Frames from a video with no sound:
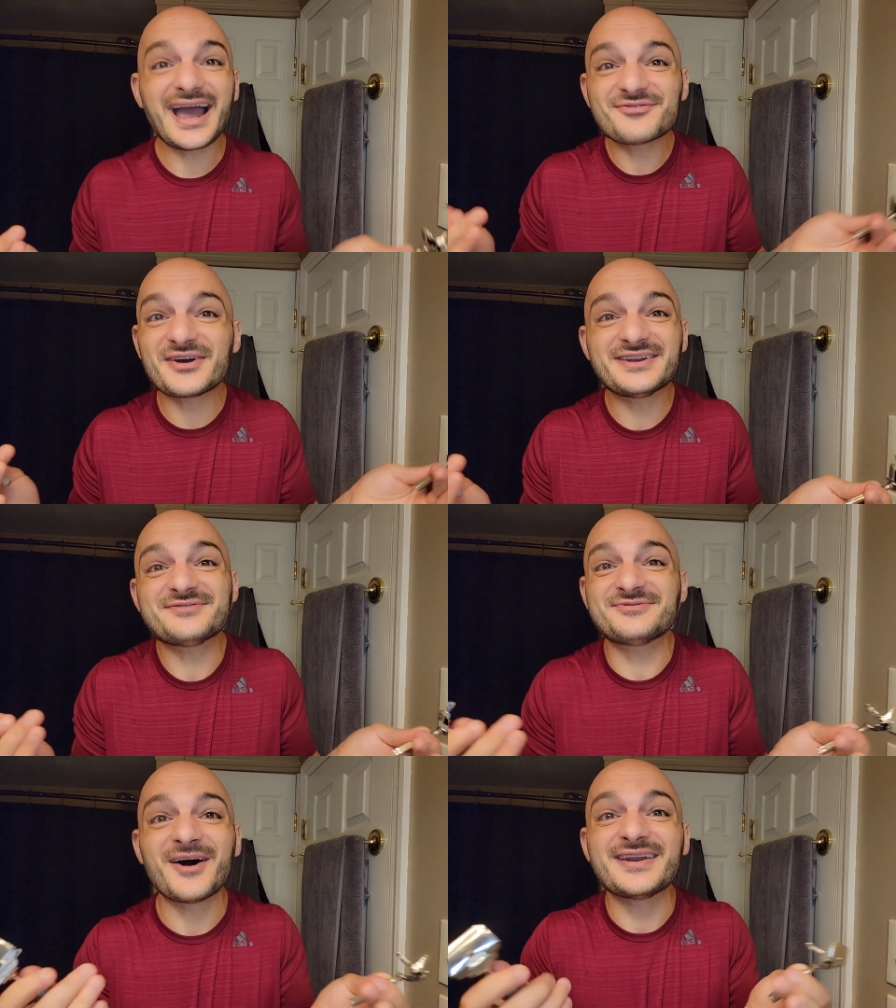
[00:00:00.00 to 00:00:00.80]
I find
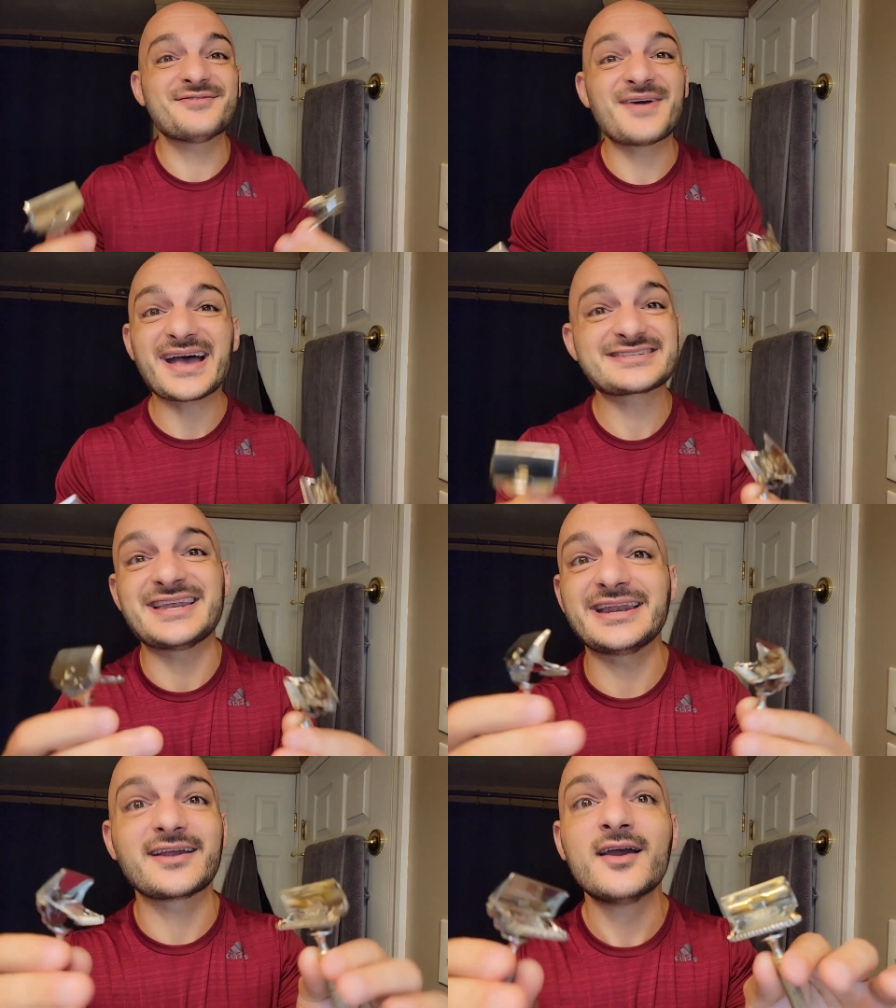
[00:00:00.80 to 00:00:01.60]
it fun and
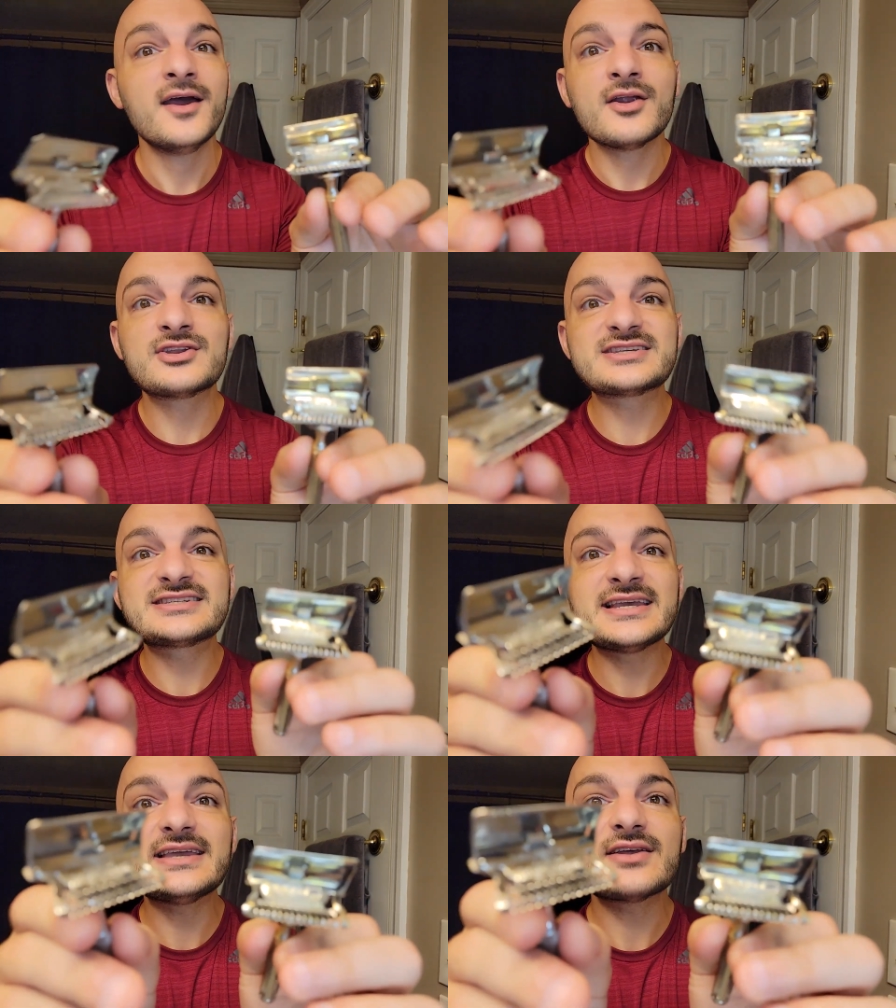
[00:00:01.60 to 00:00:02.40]
fascinating to
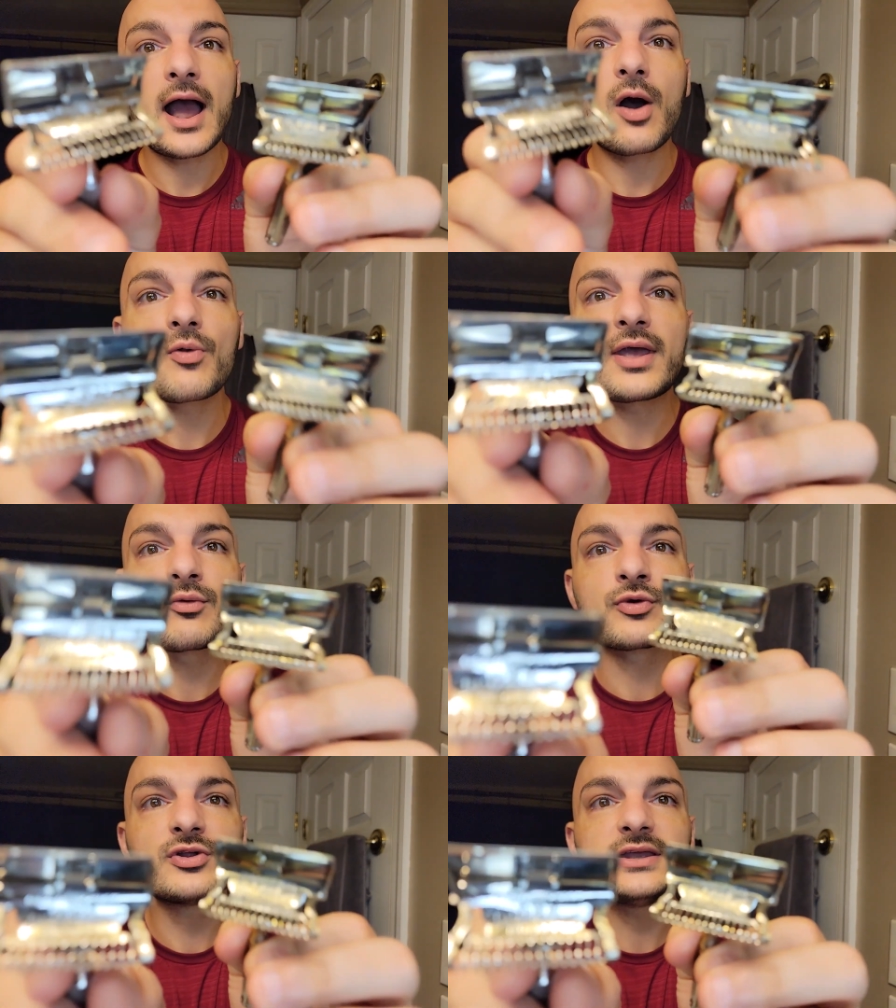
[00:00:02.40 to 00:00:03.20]
see how they
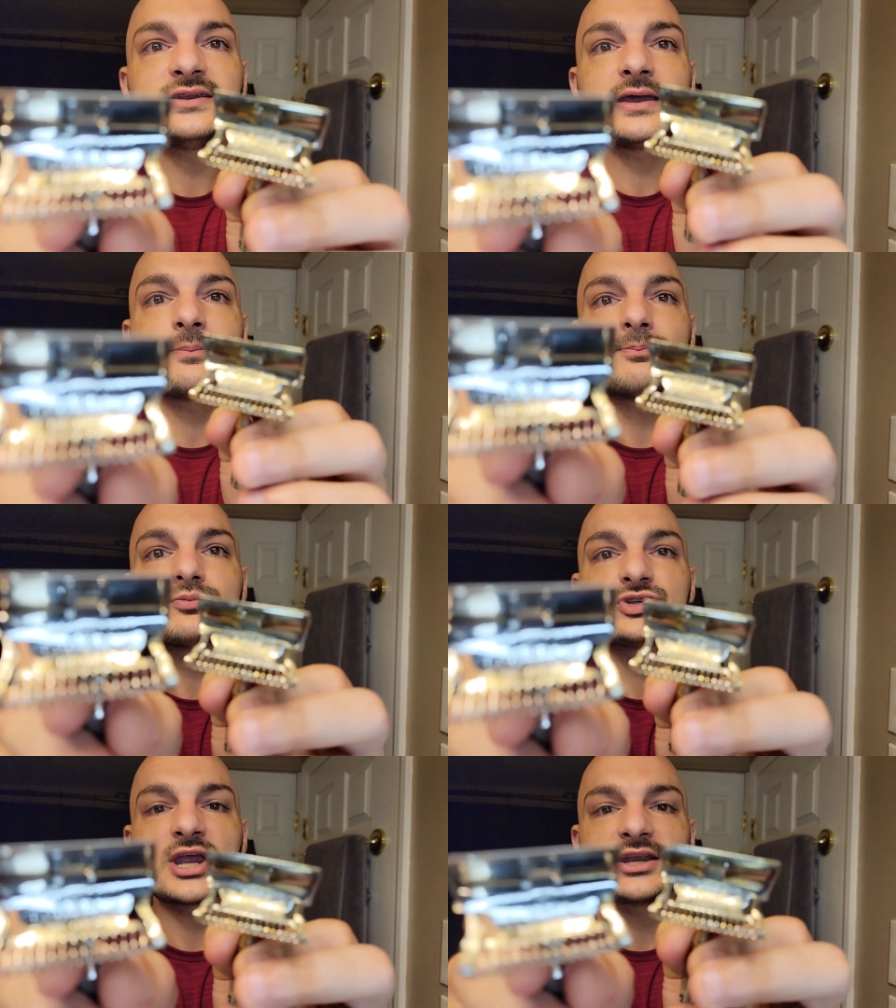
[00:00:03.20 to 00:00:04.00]
really did
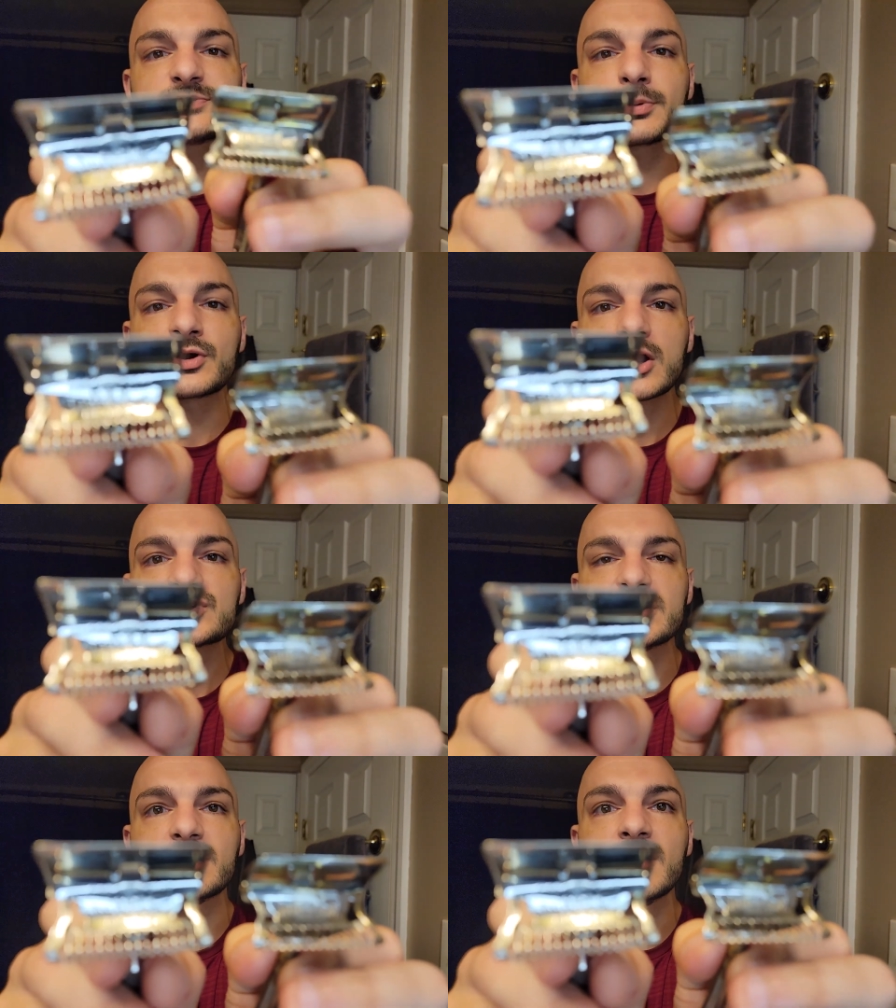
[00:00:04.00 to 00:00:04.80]
change
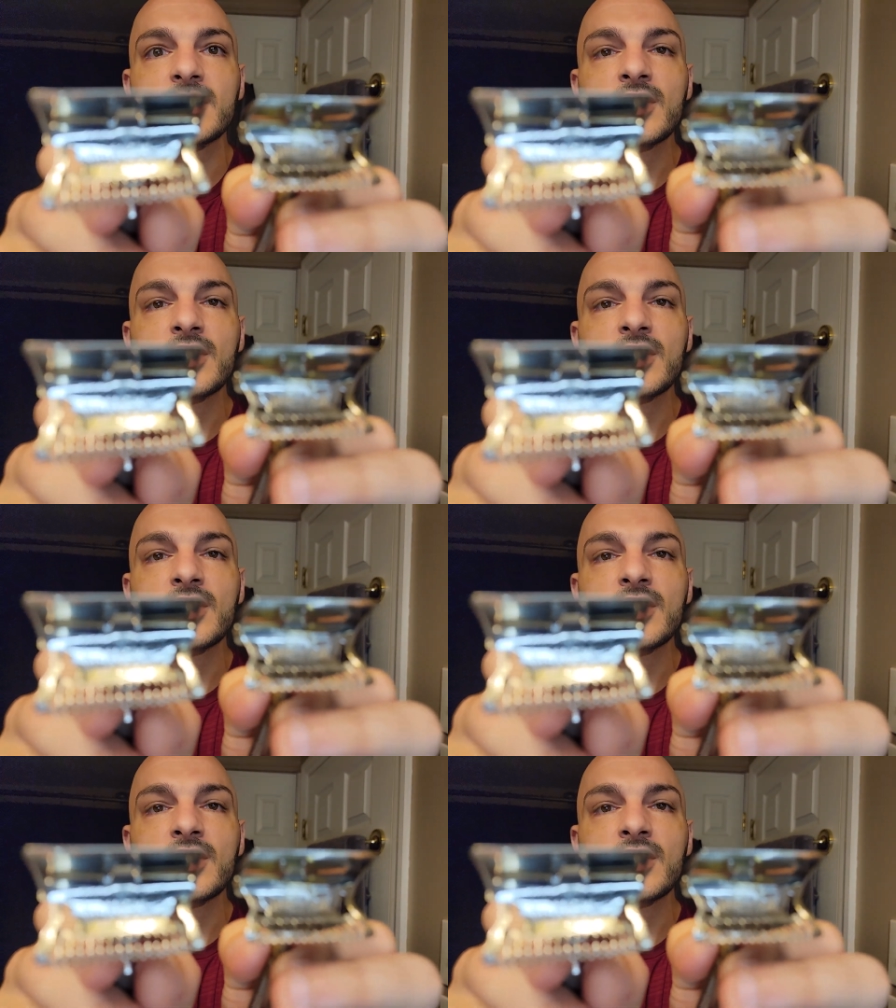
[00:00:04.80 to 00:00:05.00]
production.